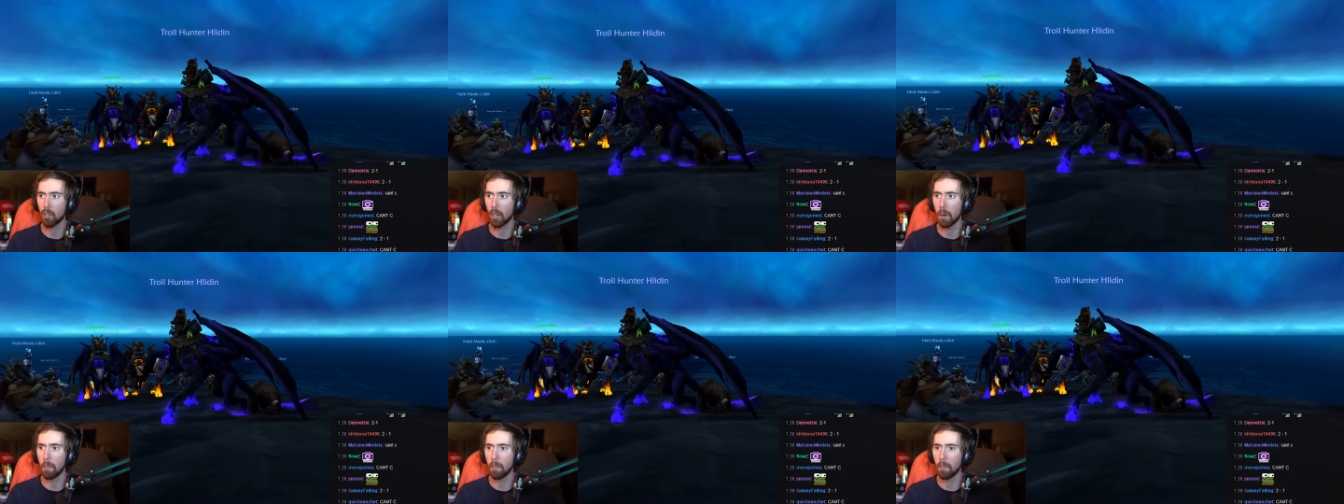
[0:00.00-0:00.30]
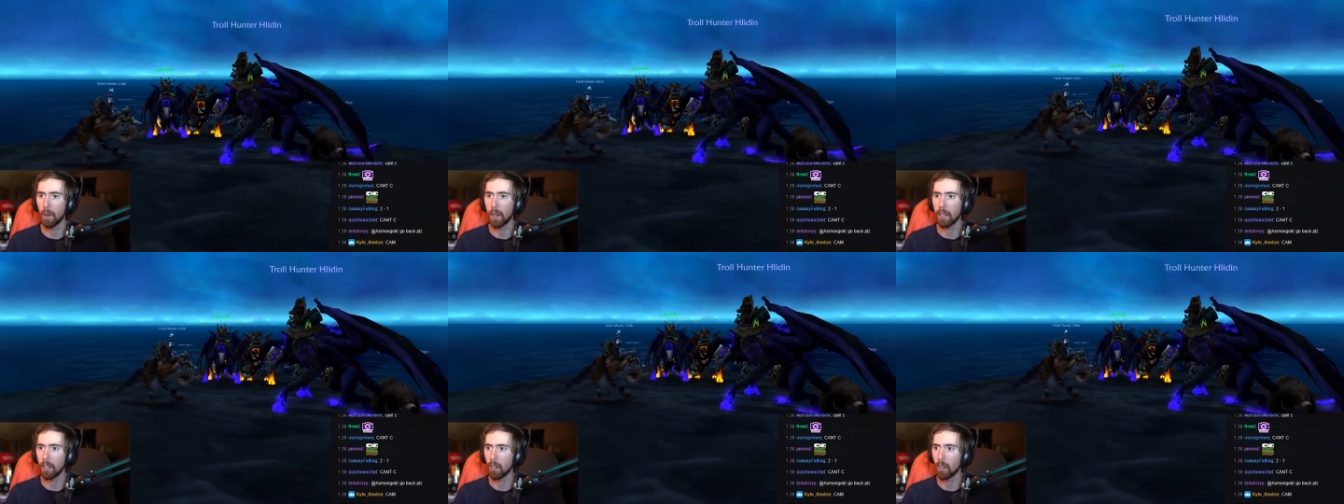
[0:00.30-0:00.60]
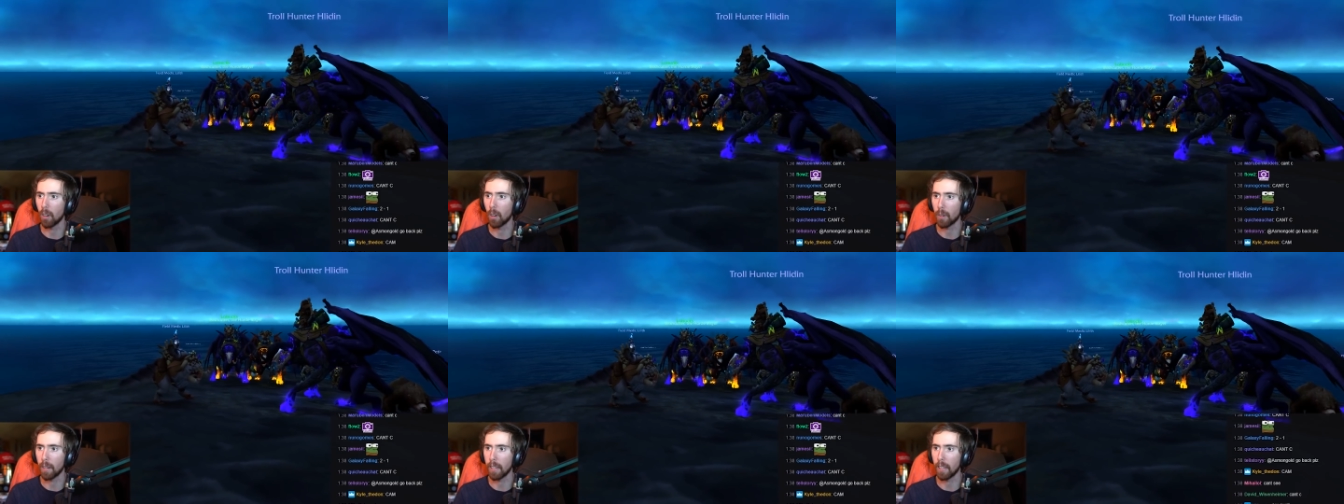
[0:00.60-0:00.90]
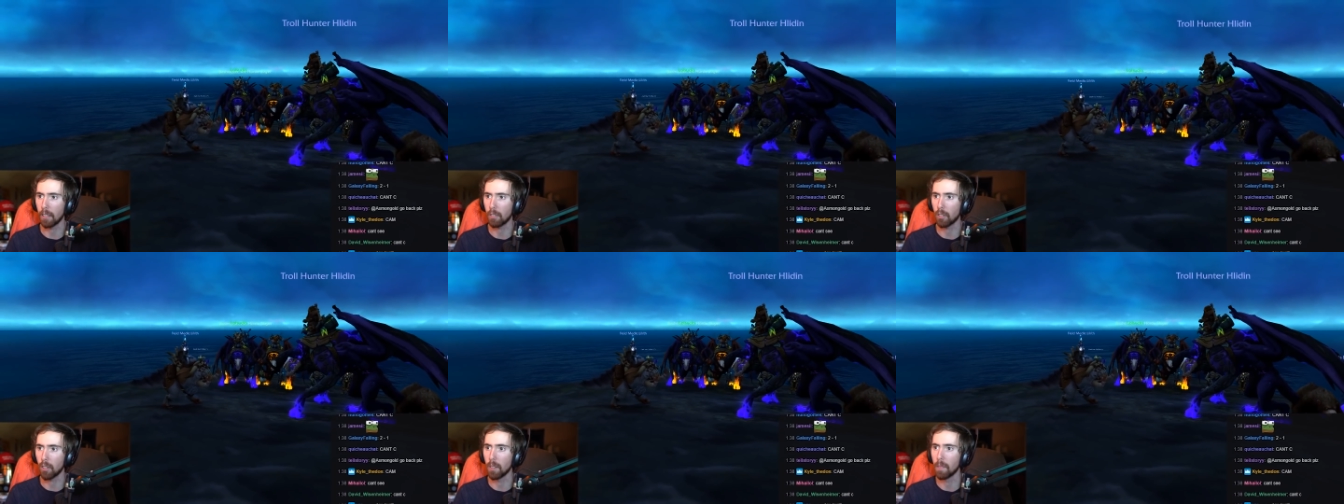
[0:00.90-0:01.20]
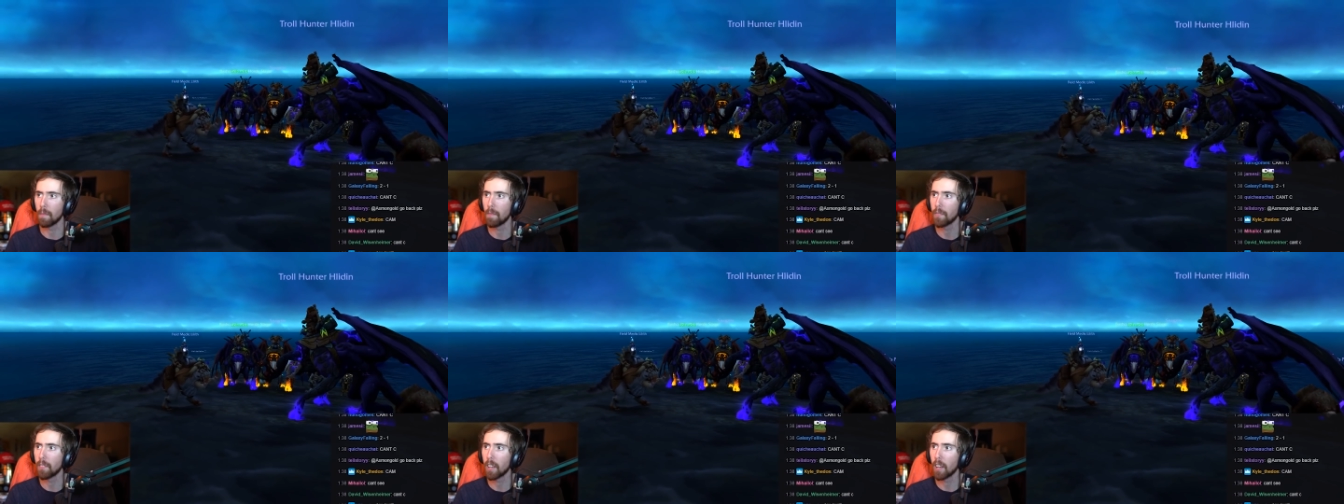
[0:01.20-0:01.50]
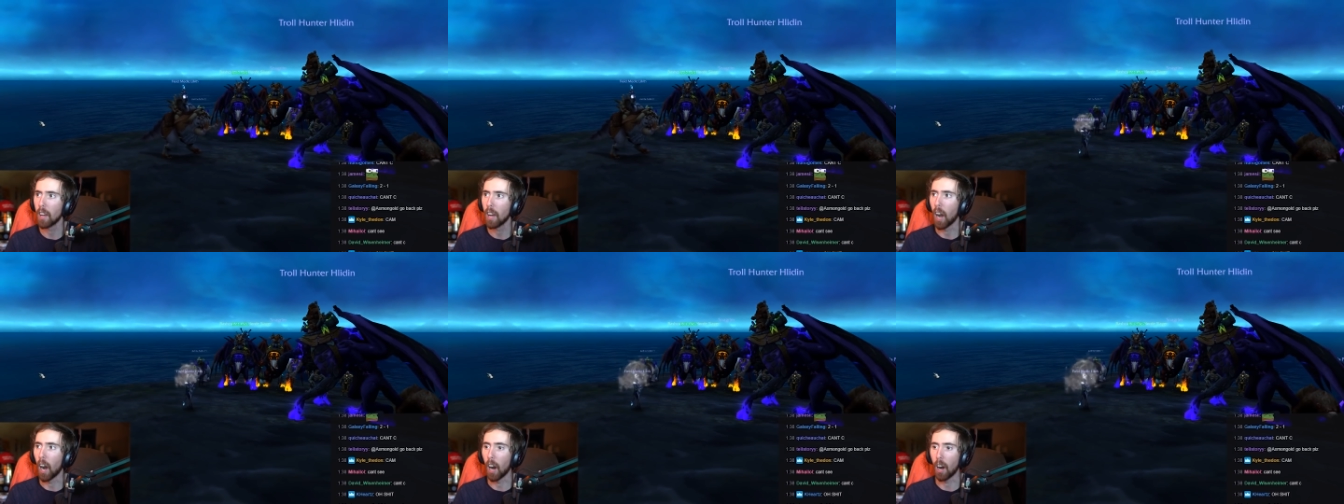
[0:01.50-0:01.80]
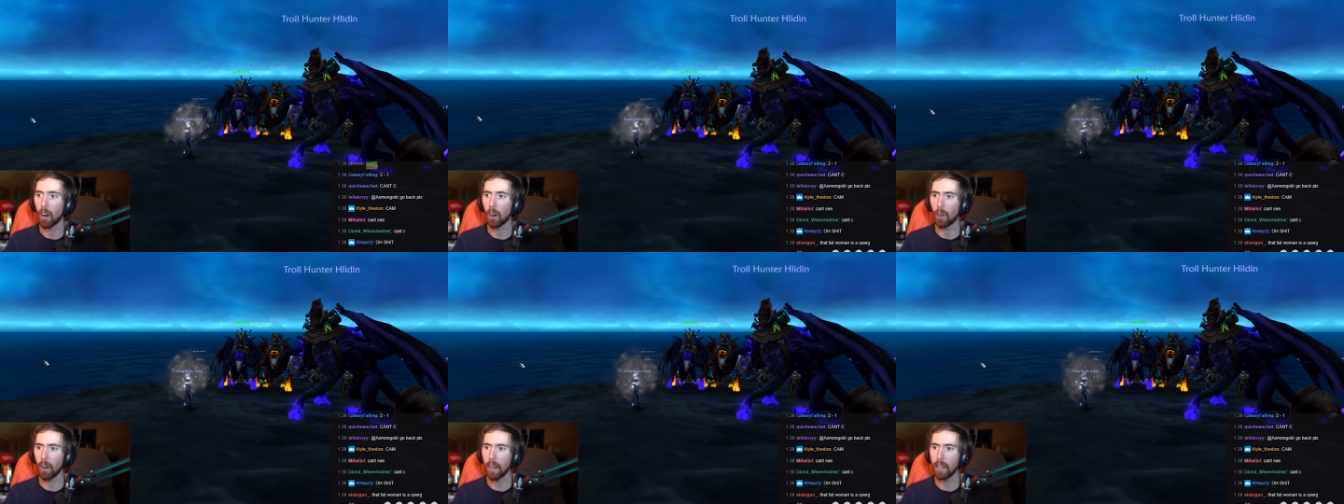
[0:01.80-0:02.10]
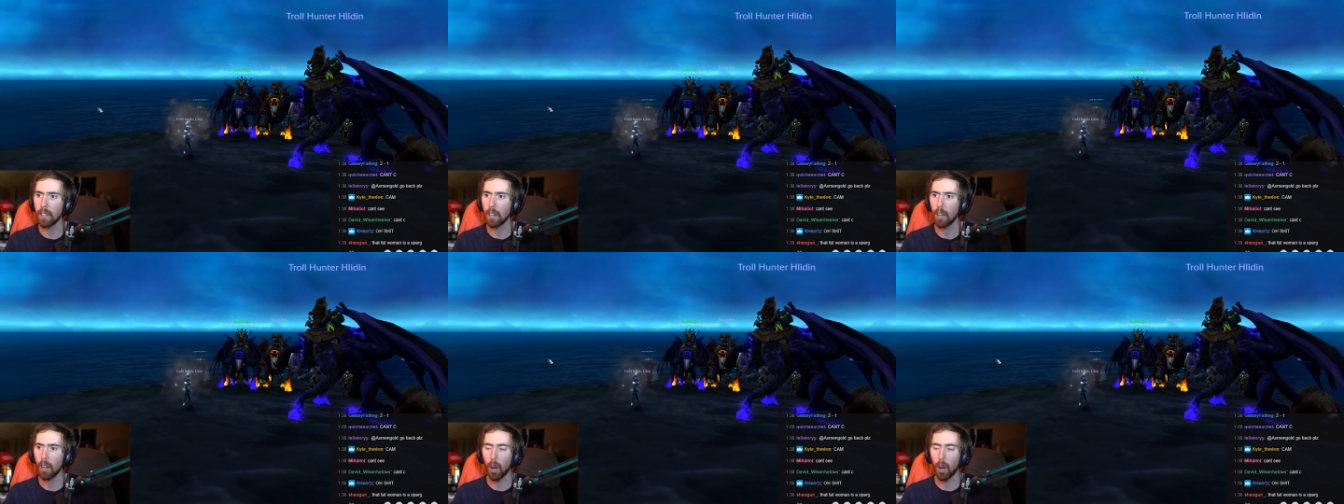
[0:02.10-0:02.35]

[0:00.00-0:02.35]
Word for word: I'm right here. Okay, that's good. All right.